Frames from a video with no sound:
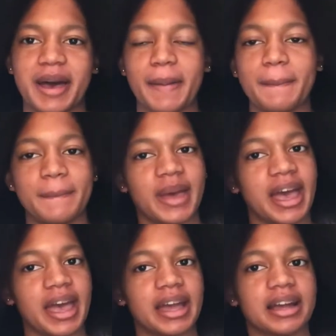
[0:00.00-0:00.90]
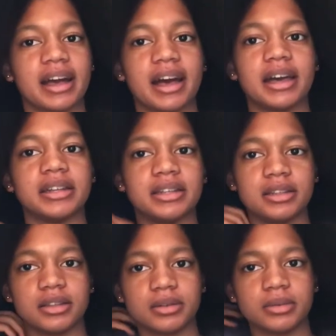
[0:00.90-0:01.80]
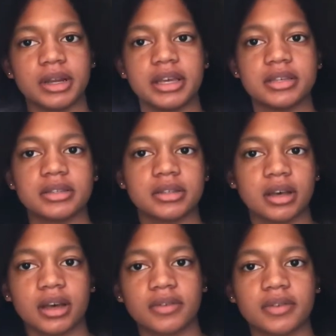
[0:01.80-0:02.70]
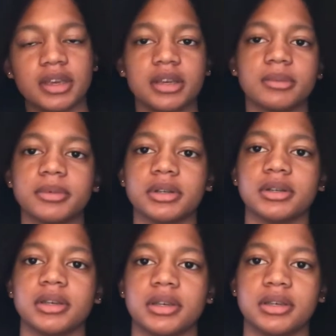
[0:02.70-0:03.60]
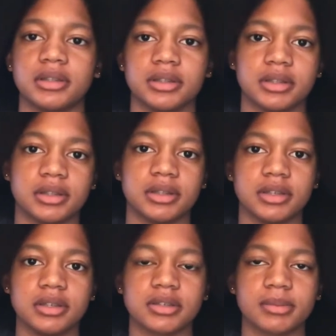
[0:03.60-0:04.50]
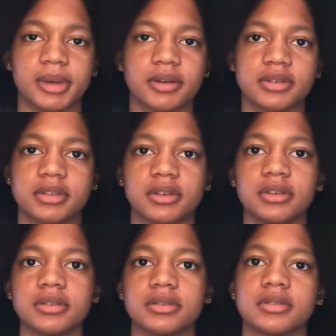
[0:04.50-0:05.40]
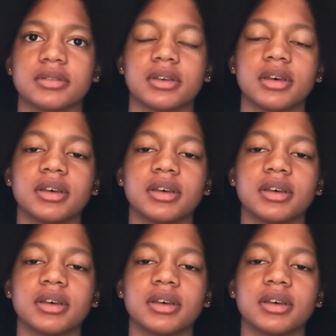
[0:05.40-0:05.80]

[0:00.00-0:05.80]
I'm back. I did the rest off camera and these are my results.